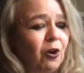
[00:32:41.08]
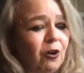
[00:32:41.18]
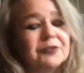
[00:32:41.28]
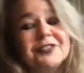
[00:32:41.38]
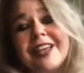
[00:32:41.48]

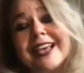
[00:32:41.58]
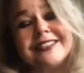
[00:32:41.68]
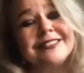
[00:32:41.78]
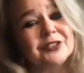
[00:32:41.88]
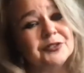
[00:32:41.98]
of
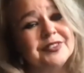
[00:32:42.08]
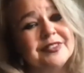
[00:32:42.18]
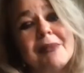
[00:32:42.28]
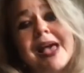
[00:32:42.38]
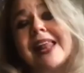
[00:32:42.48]
taste of
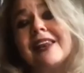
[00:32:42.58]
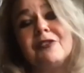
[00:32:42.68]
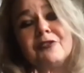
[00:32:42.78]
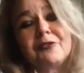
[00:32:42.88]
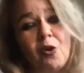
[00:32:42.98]
smell
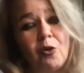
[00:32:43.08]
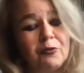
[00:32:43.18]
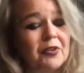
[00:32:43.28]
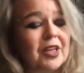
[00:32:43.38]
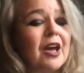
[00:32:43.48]
of
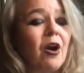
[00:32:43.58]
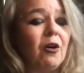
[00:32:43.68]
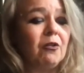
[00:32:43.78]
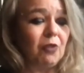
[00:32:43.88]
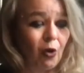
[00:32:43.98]
of
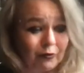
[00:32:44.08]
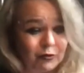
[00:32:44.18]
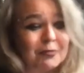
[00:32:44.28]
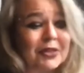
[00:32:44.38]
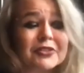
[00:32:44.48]
of
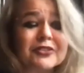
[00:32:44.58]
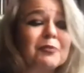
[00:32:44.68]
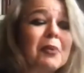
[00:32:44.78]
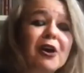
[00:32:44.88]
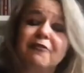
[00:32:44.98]
your mother's
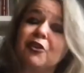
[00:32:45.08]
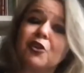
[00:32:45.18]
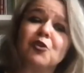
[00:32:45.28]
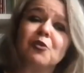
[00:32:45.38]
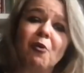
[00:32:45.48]

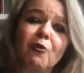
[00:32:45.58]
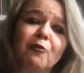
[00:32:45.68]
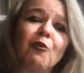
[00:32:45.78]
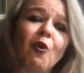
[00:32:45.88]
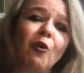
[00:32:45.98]
perfume
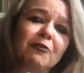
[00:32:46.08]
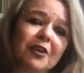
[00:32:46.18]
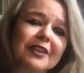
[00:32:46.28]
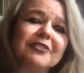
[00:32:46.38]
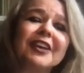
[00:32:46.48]
of of
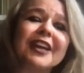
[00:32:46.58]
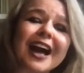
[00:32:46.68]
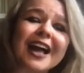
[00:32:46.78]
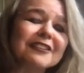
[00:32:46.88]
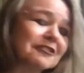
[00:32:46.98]
the
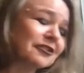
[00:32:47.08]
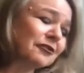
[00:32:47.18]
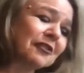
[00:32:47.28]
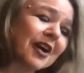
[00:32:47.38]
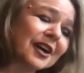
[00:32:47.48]
color
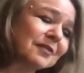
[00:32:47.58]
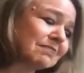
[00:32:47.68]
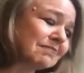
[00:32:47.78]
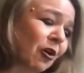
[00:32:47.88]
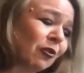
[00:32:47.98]
of
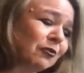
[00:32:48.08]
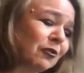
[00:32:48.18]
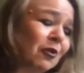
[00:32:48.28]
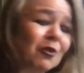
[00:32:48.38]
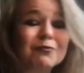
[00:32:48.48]
um of
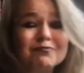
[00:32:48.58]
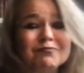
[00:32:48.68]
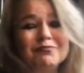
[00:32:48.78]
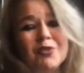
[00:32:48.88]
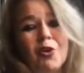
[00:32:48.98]
of
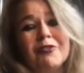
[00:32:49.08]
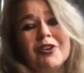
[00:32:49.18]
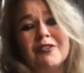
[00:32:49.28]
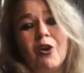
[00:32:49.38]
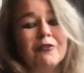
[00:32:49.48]
of,
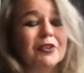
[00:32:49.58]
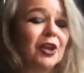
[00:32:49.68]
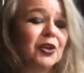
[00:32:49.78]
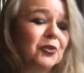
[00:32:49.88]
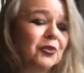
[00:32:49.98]
of
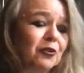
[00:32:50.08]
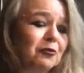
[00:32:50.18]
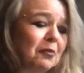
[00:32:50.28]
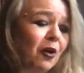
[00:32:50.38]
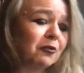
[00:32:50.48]
clothes of
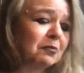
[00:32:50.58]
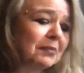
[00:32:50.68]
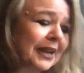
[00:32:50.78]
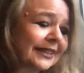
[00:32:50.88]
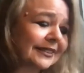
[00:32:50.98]
of
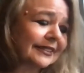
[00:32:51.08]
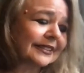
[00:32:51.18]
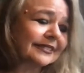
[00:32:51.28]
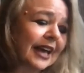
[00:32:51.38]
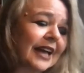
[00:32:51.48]

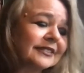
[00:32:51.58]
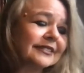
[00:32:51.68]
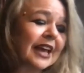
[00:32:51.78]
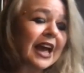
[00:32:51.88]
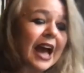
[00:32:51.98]
places and
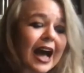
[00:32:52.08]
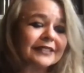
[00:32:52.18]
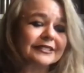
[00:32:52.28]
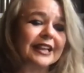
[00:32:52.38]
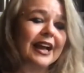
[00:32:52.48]

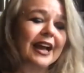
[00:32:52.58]
and